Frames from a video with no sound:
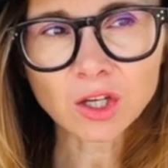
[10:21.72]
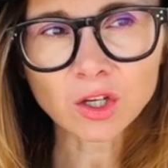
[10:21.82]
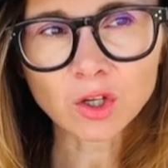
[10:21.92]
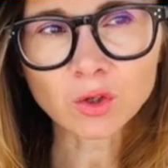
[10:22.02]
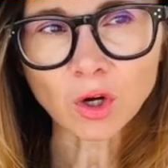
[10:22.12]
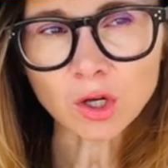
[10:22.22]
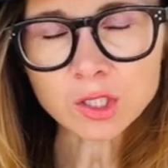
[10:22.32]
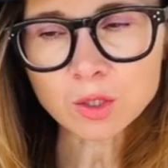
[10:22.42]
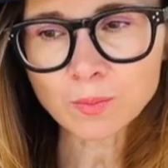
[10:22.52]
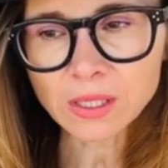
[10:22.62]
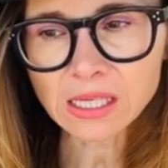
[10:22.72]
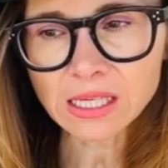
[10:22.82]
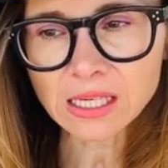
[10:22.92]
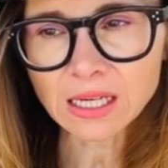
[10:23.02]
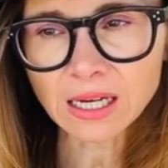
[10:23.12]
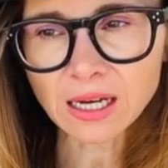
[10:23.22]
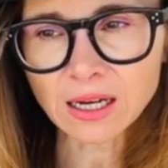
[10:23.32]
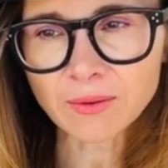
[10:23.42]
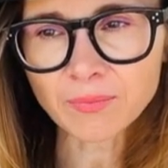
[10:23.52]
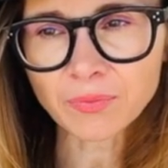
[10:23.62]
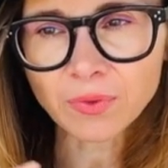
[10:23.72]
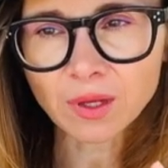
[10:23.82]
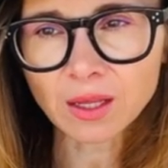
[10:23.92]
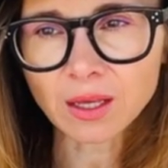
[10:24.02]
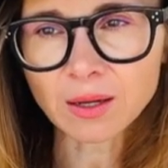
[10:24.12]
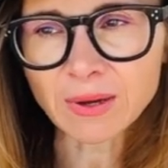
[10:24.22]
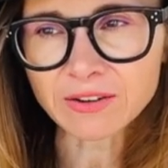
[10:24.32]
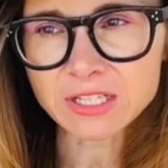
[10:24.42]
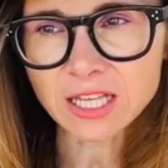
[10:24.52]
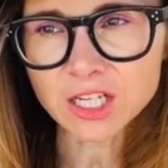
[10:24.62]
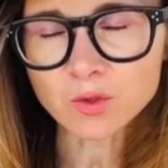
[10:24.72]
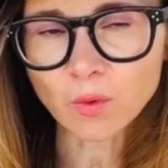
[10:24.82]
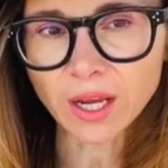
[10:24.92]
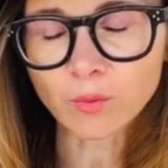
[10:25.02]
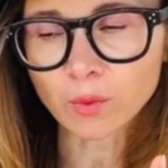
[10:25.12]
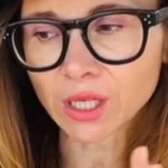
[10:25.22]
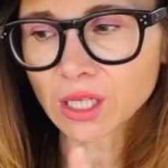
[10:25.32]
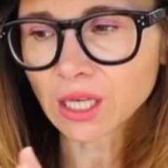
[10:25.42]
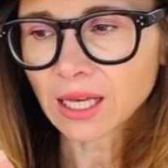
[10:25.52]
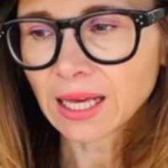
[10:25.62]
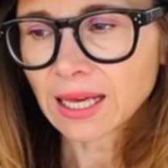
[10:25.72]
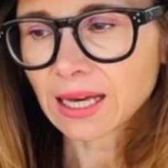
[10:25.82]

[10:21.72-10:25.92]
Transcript: could also be a manifestation where we